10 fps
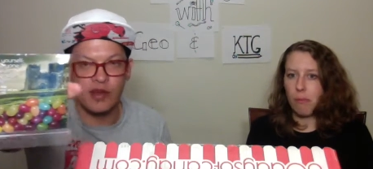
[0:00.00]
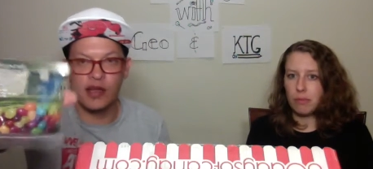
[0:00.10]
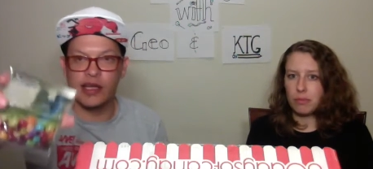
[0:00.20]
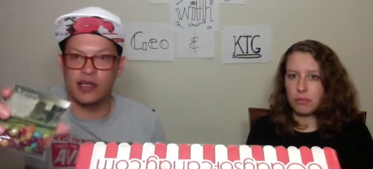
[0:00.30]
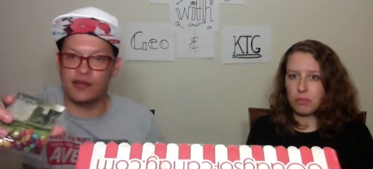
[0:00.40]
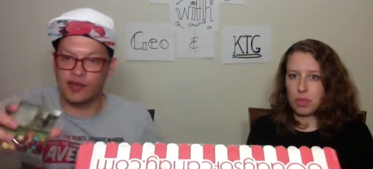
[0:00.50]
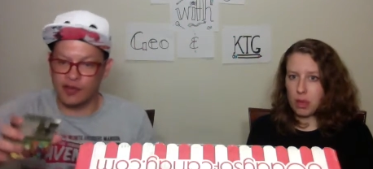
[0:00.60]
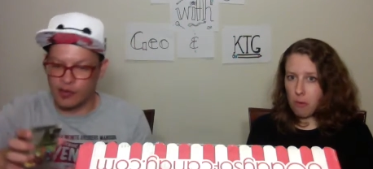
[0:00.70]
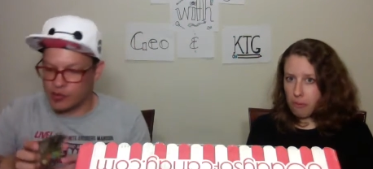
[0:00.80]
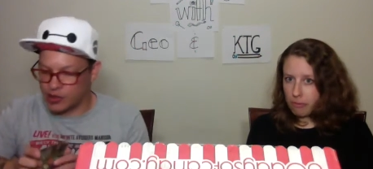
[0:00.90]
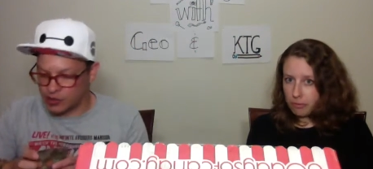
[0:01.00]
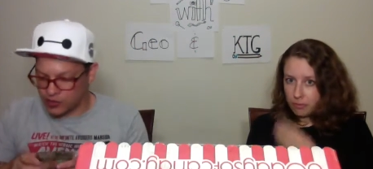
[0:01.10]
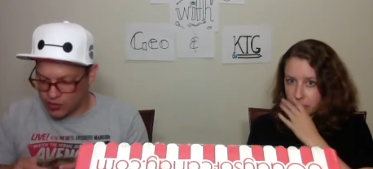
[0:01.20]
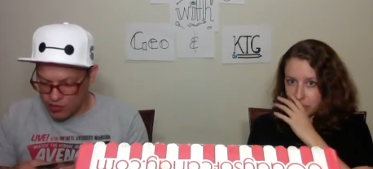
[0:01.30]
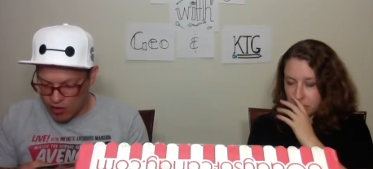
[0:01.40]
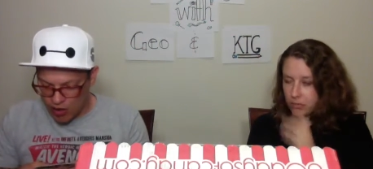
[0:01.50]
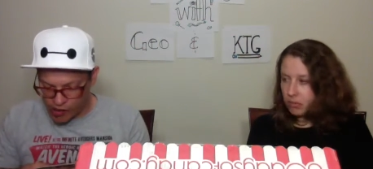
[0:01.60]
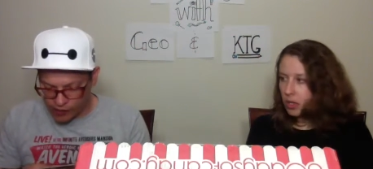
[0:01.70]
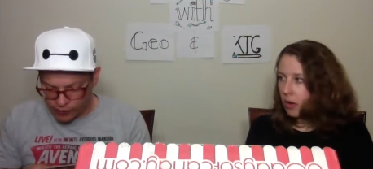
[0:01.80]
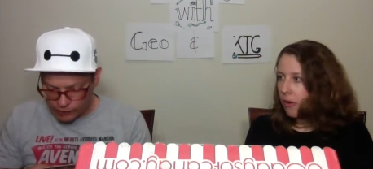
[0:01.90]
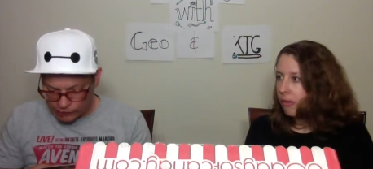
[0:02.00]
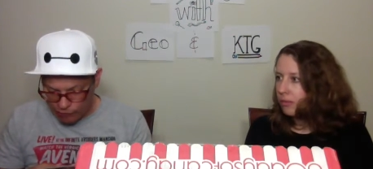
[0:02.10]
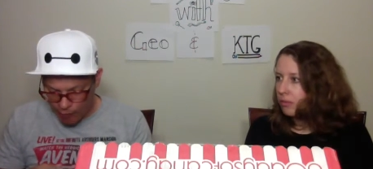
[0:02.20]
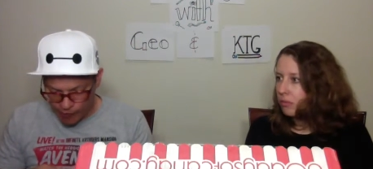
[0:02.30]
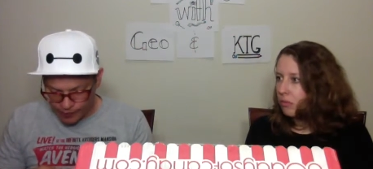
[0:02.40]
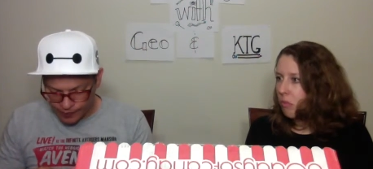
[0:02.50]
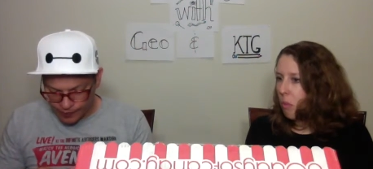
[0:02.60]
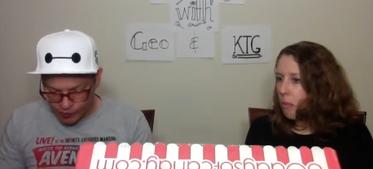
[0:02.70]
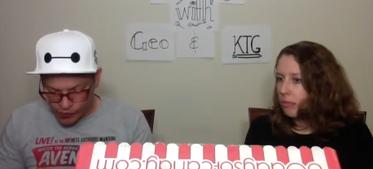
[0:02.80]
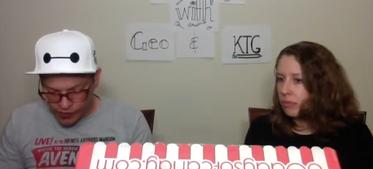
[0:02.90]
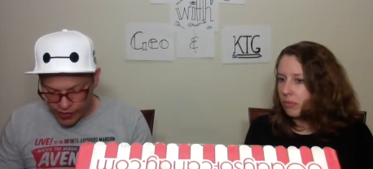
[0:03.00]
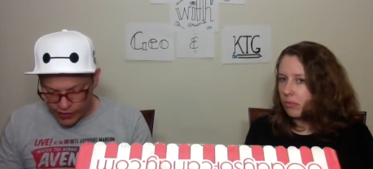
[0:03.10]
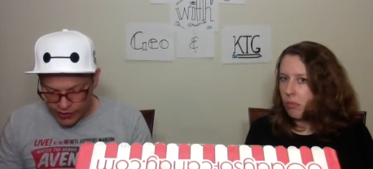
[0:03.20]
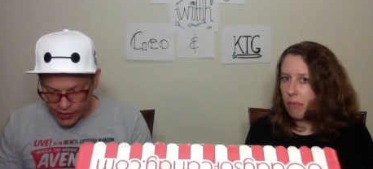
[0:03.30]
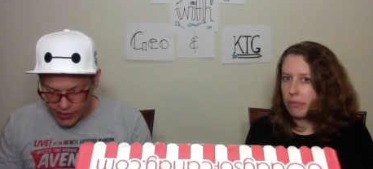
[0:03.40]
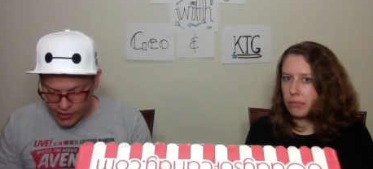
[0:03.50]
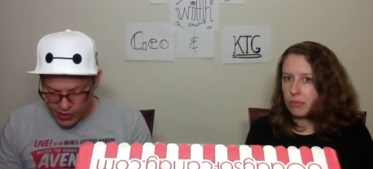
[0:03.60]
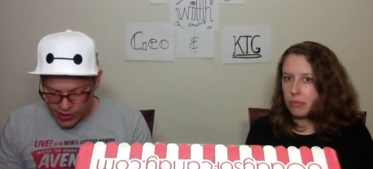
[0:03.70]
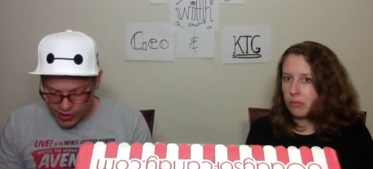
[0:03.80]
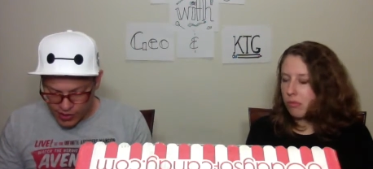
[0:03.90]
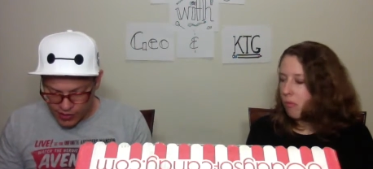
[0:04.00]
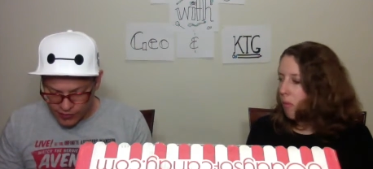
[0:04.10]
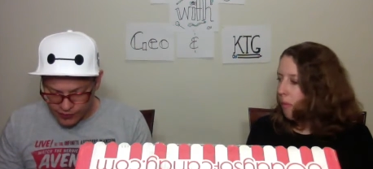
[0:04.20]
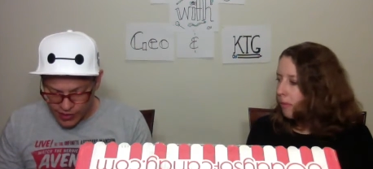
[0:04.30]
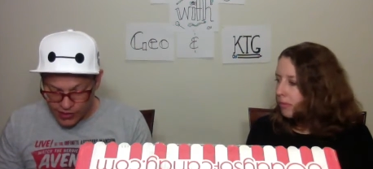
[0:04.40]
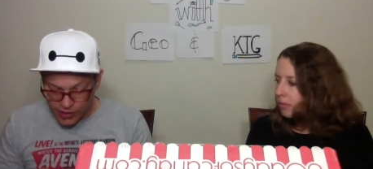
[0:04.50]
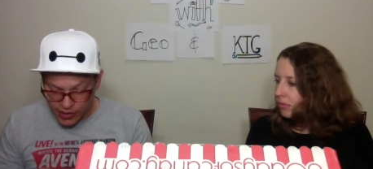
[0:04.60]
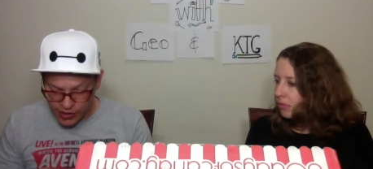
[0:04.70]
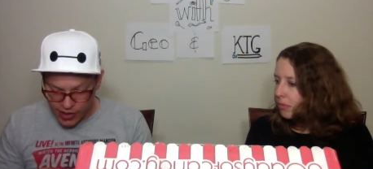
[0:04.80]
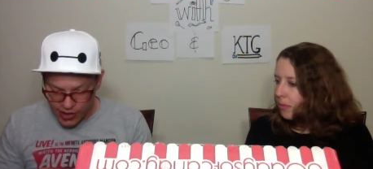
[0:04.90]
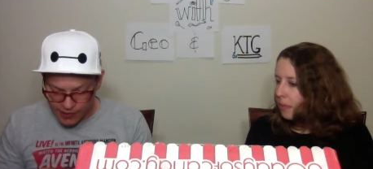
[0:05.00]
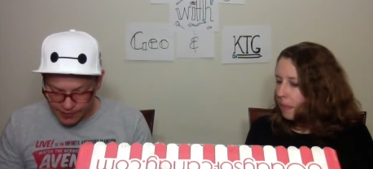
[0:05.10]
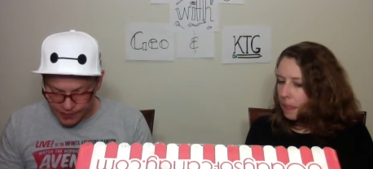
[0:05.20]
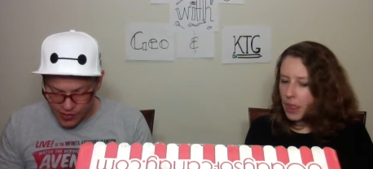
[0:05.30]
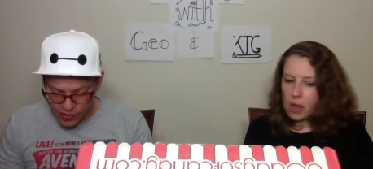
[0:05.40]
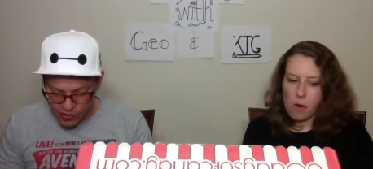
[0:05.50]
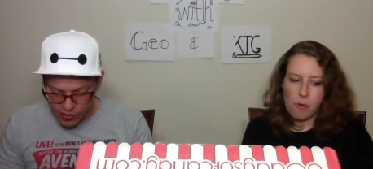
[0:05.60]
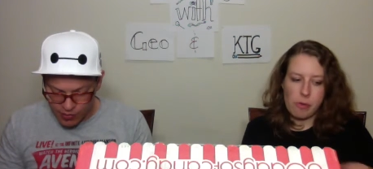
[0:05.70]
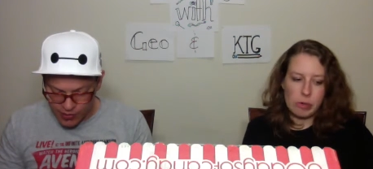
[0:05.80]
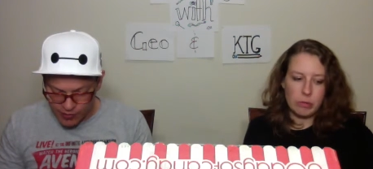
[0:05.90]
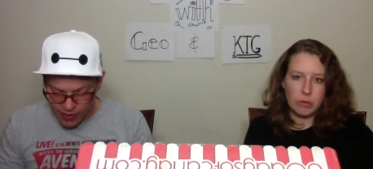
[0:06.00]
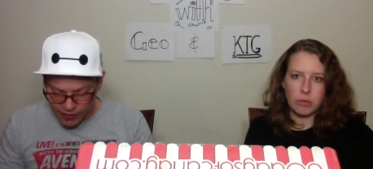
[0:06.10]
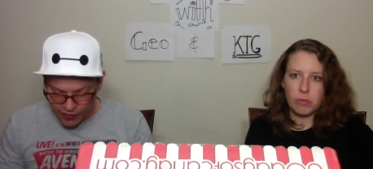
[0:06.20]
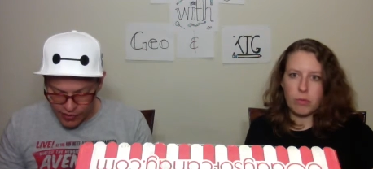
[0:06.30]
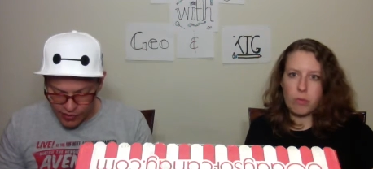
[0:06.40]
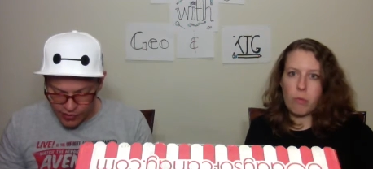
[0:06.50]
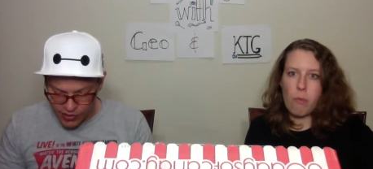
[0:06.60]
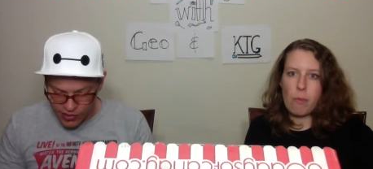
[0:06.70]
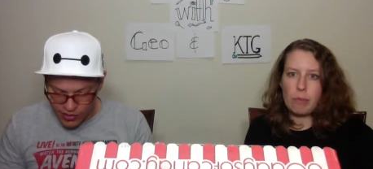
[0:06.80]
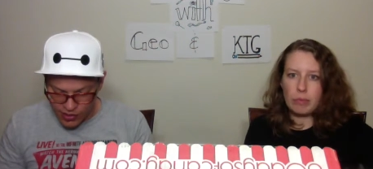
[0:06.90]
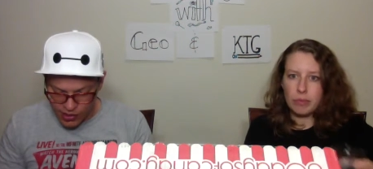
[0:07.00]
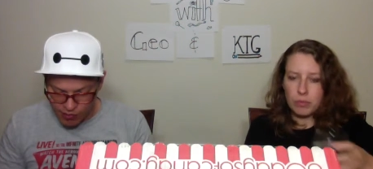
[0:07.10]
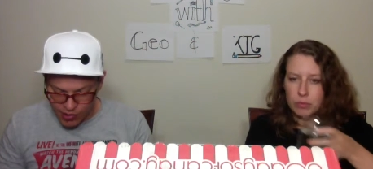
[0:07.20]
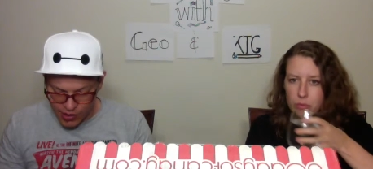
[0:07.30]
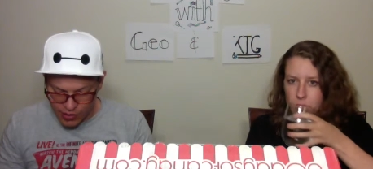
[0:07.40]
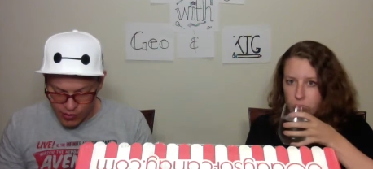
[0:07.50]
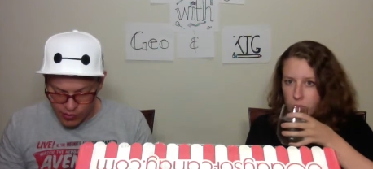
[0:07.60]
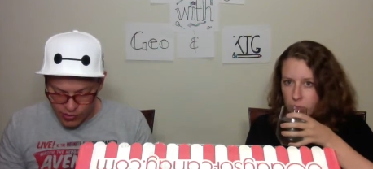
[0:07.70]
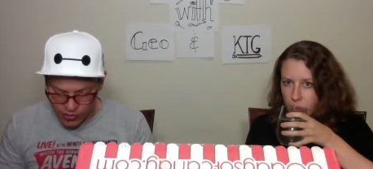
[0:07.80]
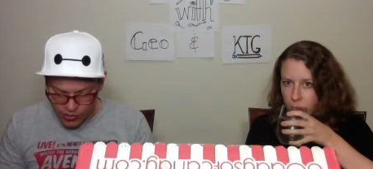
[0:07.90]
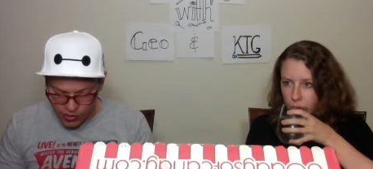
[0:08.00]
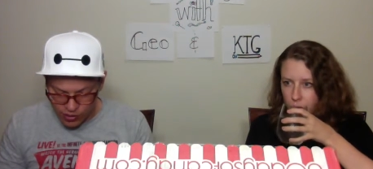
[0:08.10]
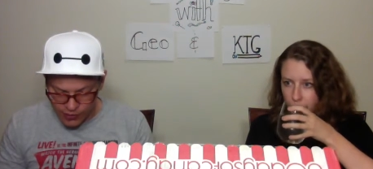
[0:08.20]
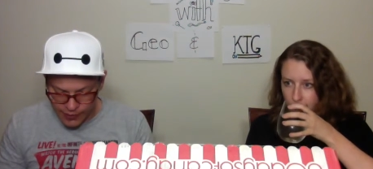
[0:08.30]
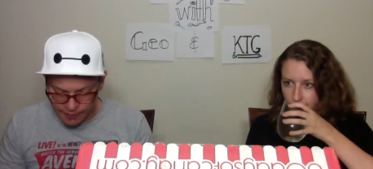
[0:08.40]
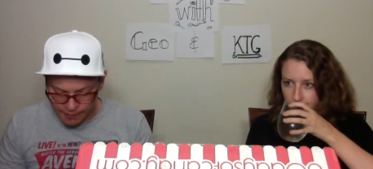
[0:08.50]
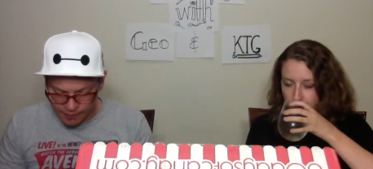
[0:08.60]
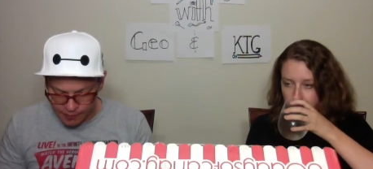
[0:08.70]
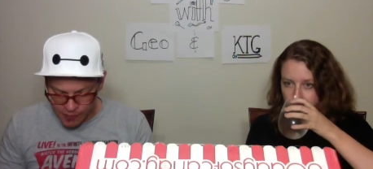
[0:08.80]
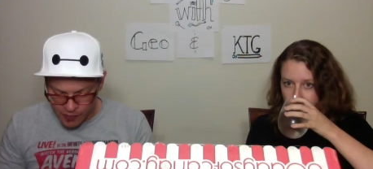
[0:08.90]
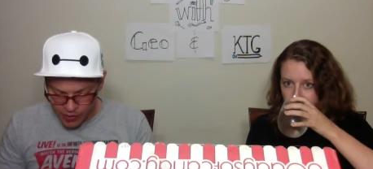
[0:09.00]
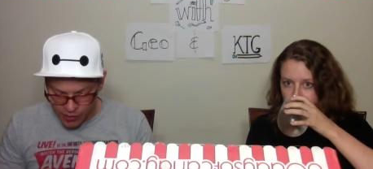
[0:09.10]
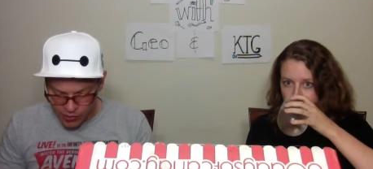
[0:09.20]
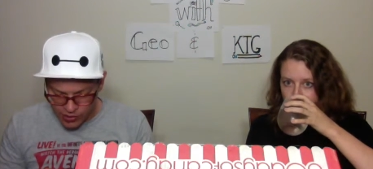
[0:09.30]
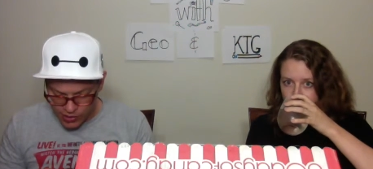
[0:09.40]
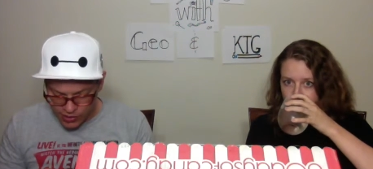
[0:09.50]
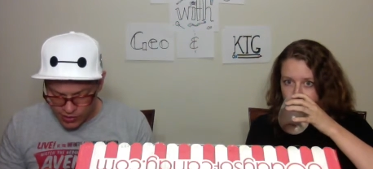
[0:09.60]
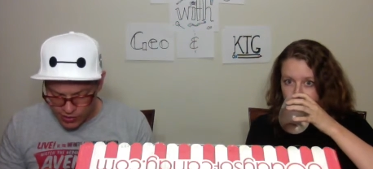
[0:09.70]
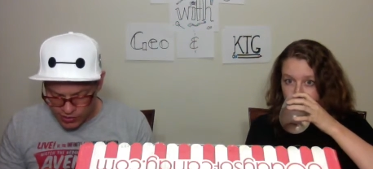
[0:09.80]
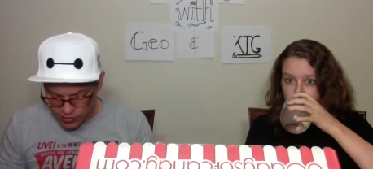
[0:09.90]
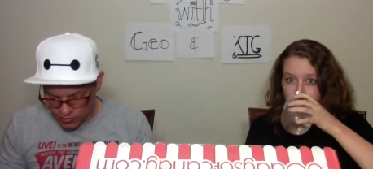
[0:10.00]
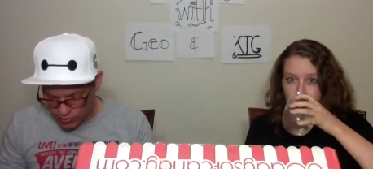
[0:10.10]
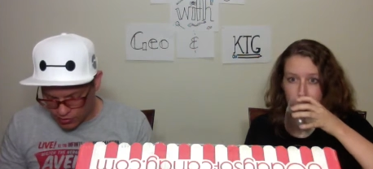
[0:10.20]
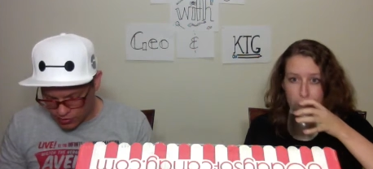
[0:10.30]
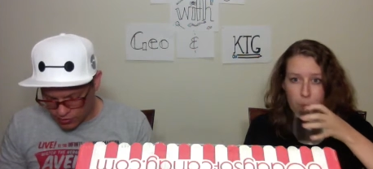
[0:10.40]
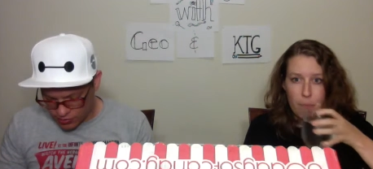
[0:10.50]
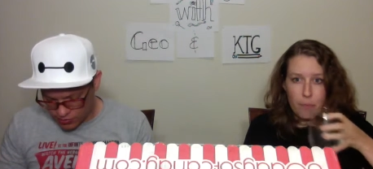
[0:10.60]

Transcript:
Speaker 1: any flavor beans. Um, founded in 1980, 1998 in Dublin by father and son team Peter and Richard Cullen, which I think is the